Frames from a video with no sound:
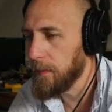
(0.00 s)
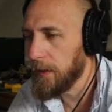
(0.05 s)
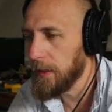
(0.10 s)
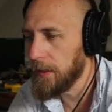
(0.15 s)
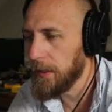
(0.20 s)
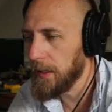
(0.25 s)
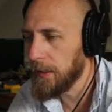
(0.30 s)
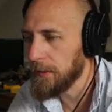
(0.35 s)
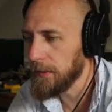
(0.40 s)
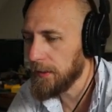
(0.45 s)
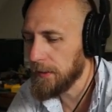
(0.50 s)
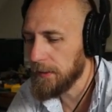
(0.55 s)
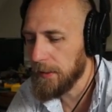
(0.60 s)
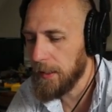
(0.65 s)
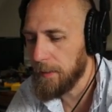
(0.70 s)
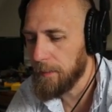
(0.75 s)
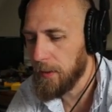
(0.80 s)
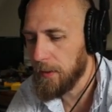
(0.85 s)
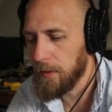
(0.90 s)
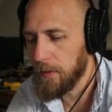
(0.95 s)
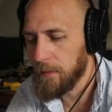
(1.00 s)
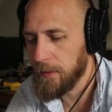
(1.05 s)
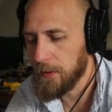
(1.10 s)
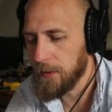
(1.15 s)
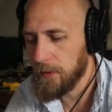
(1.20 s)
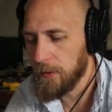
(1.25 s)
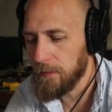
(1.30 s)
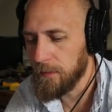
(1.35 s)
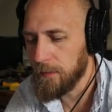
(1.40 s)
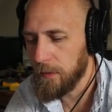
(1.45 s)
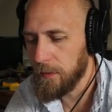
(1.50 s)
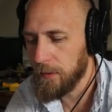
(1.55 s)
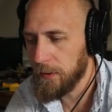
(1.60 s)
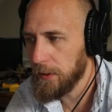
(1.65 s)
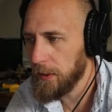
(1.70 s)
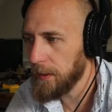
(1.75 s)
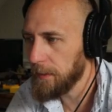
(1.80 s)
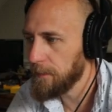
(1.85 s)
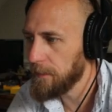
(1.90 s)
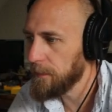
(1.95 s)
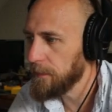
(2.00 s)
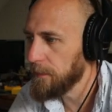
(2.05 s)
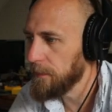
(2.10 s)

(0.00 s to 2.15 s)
But next, let's hop on over to Photoshop. All